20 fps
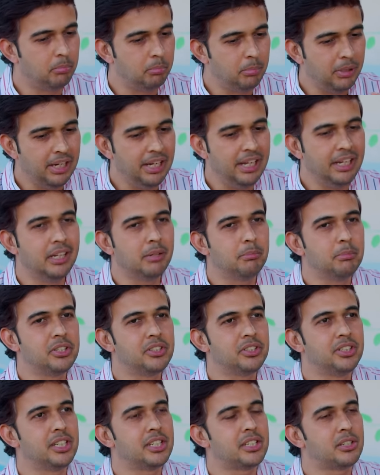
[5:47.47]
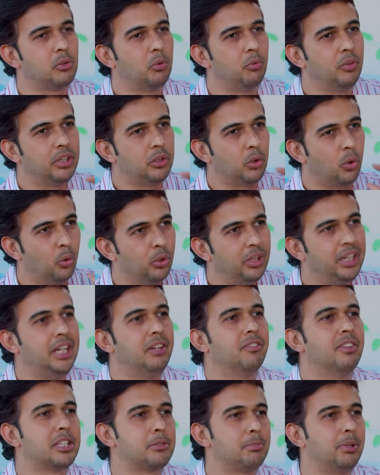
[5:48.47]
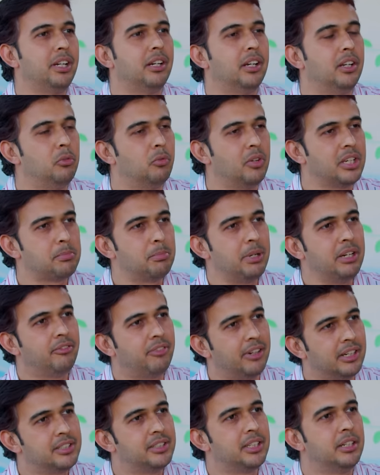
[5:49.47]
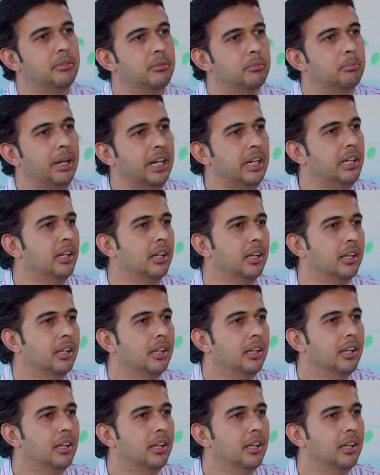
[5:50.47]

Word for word: building a business with only investment investment funds in mind.